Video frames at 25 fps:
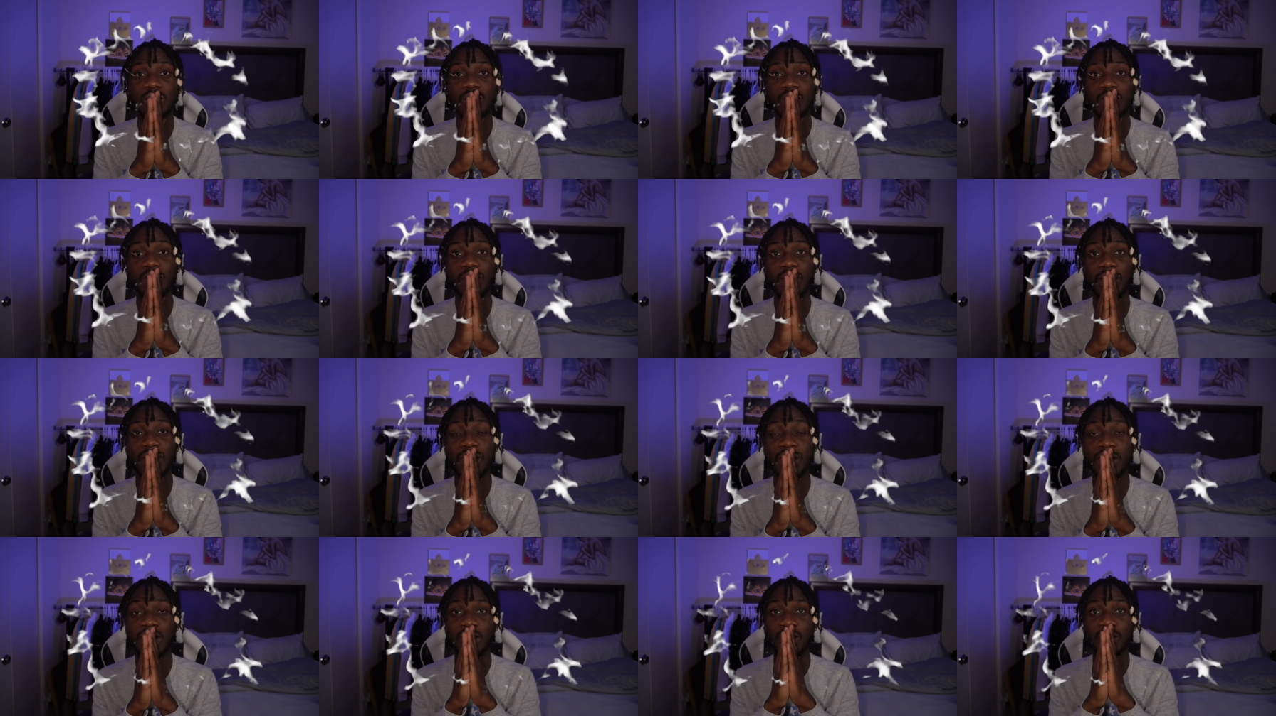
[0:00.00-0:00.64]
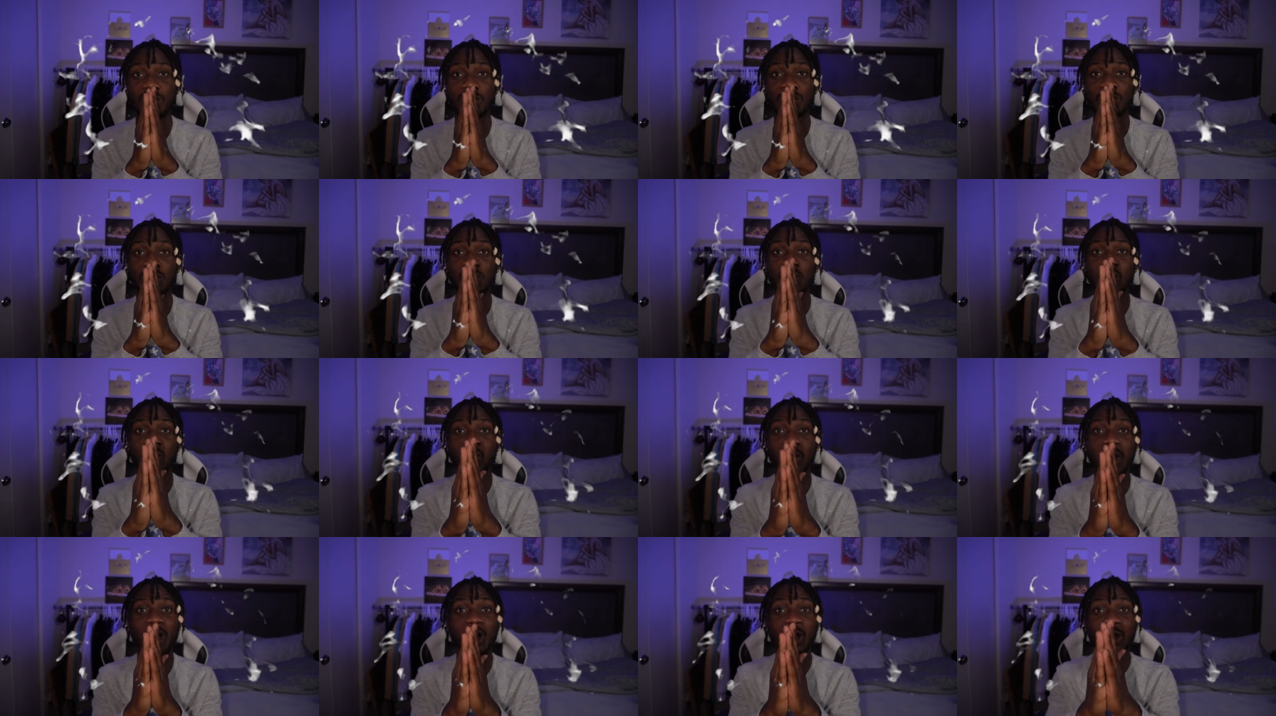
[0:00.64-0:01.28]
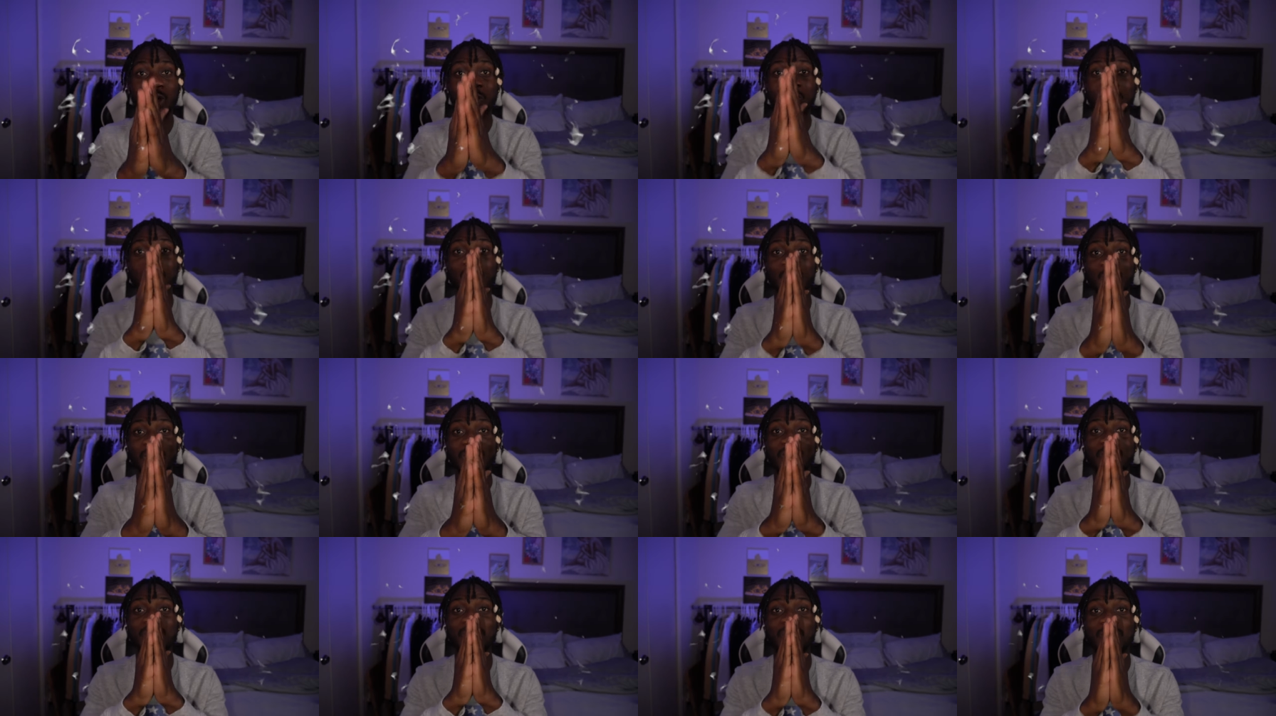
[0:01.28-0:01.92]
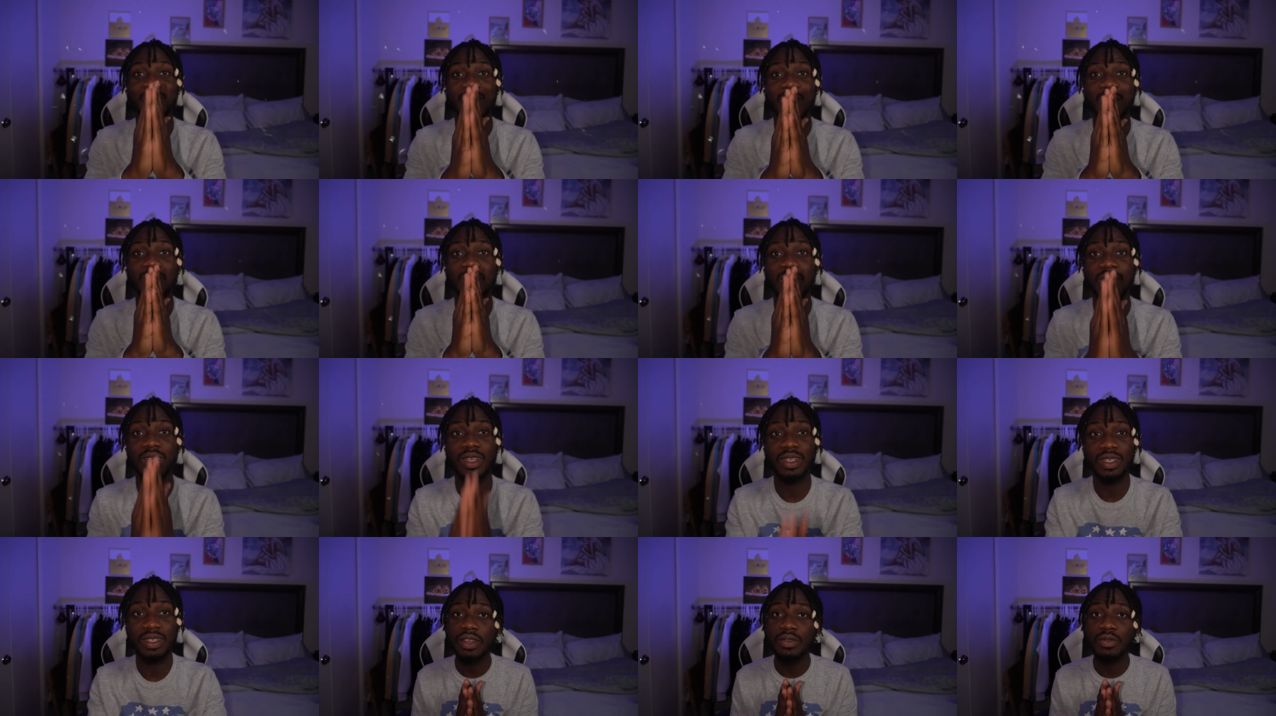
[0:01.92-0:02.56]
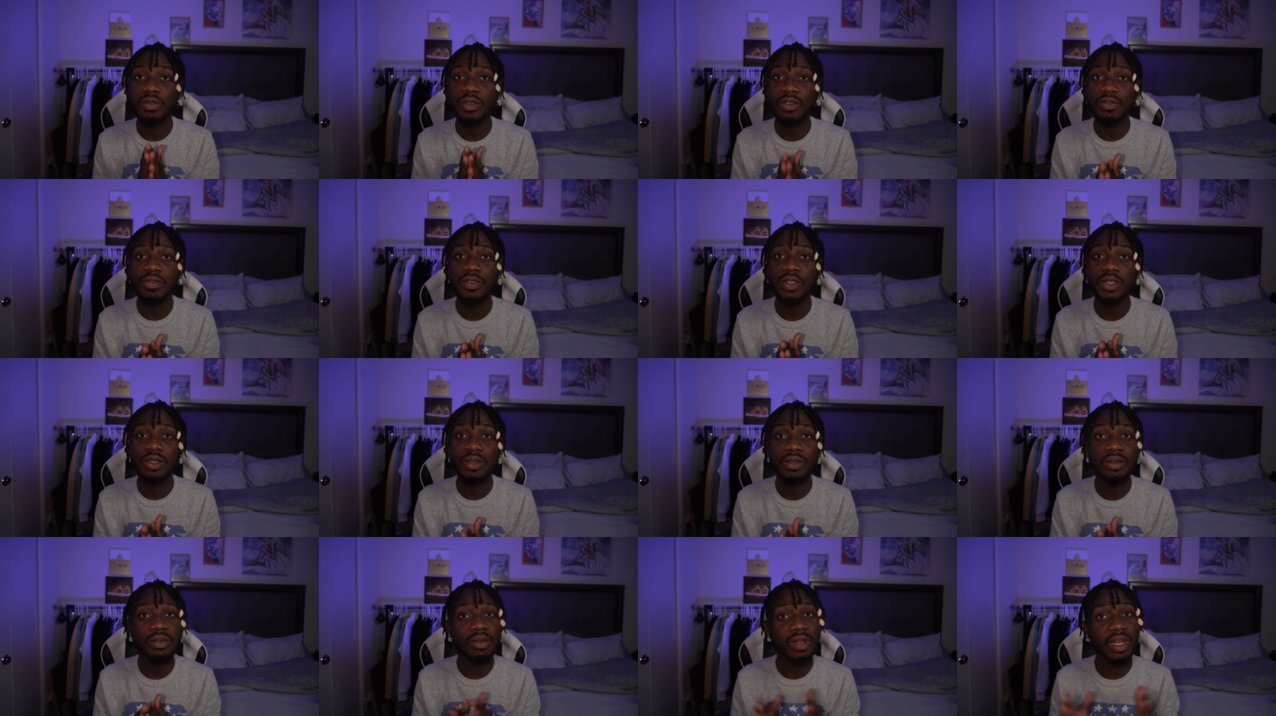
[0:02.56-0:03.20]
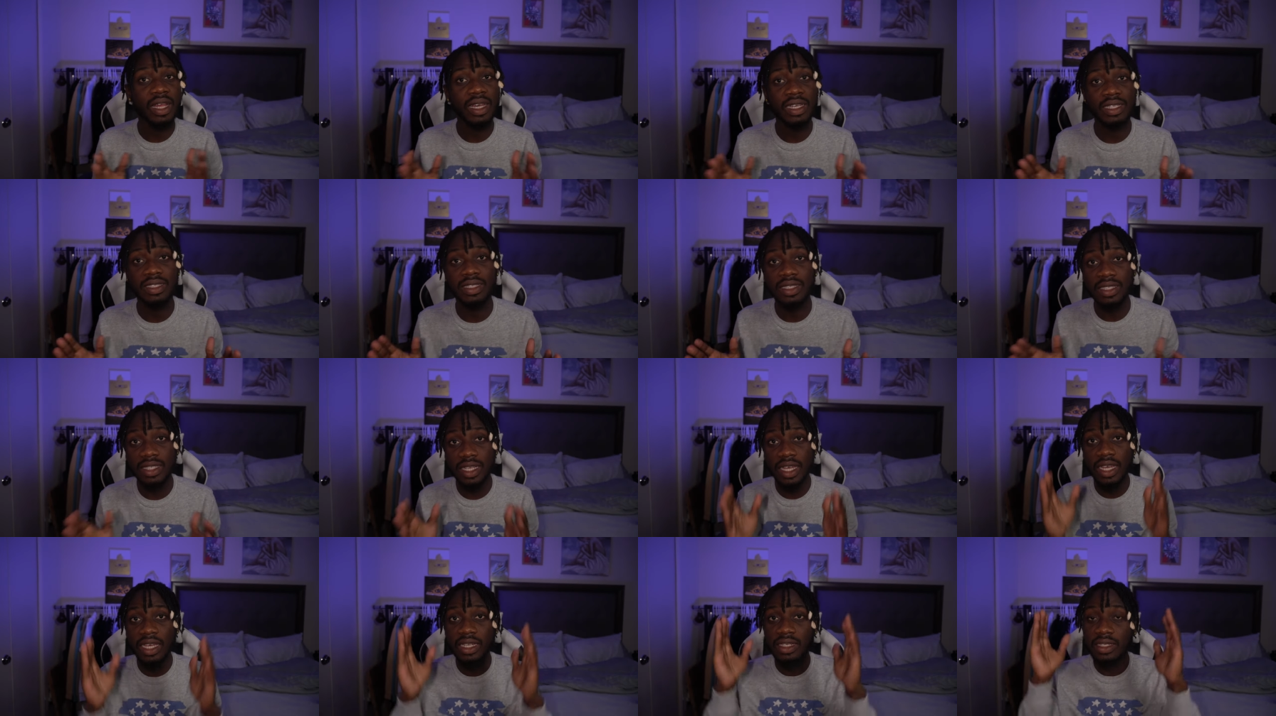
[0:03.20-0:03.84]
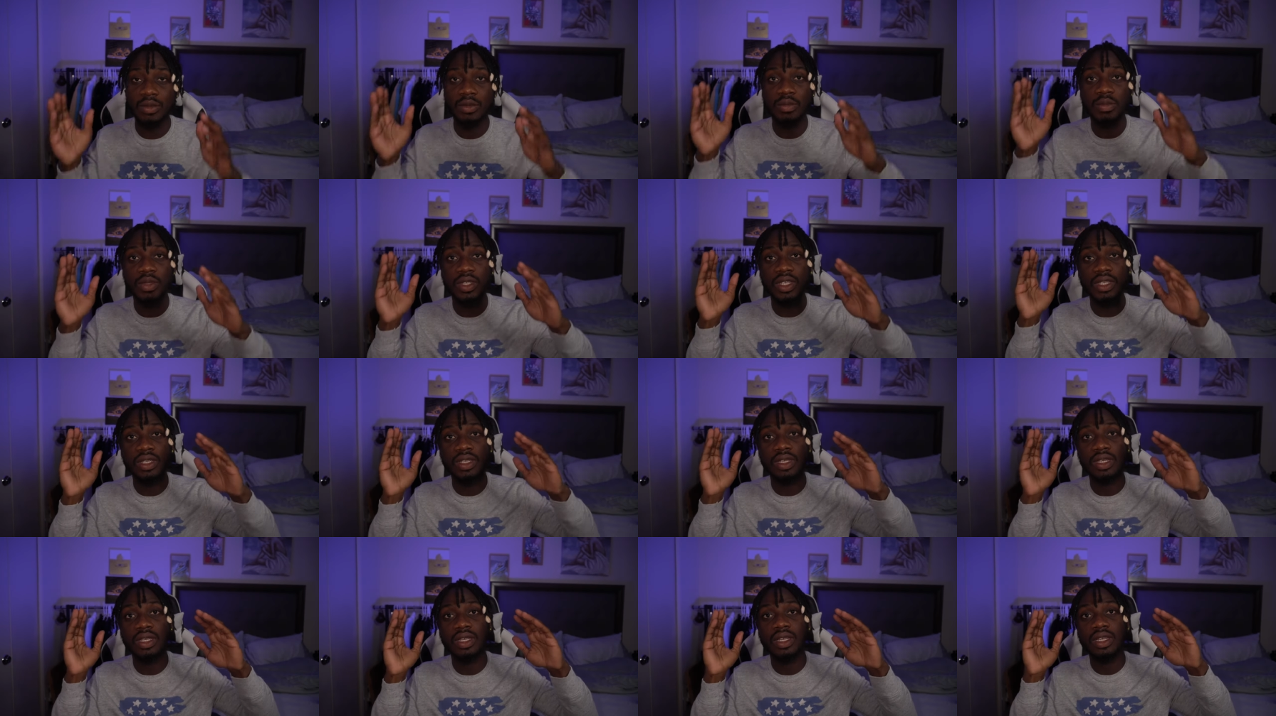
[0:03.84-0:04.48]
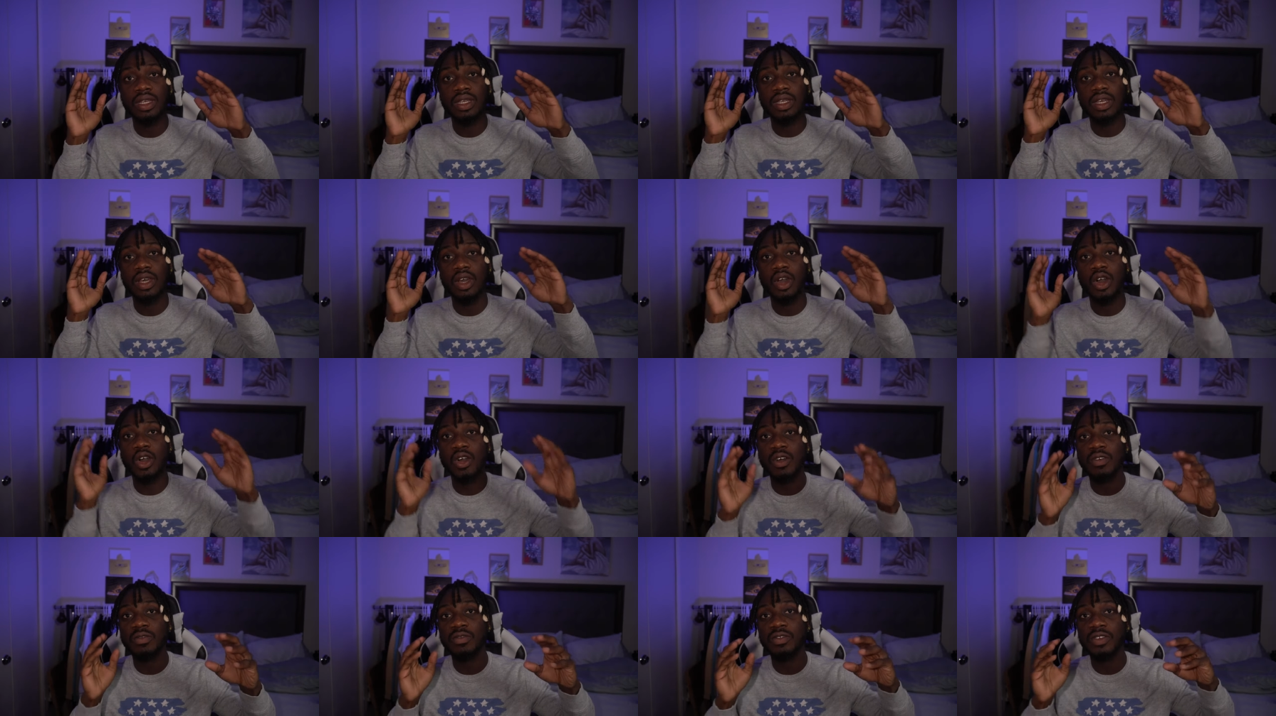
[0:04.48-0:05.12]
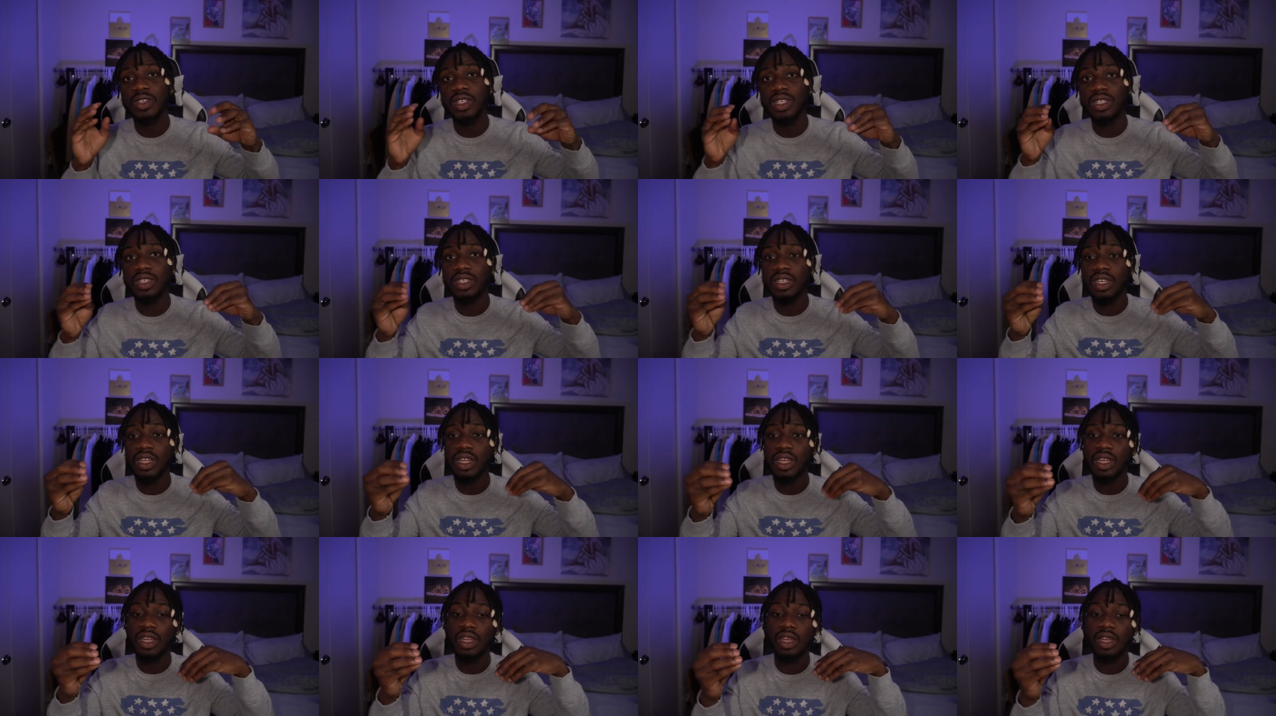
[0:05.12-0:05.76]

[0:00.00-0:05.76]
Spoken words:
you. I know. Welcome to the family. The review, like I said, will be covering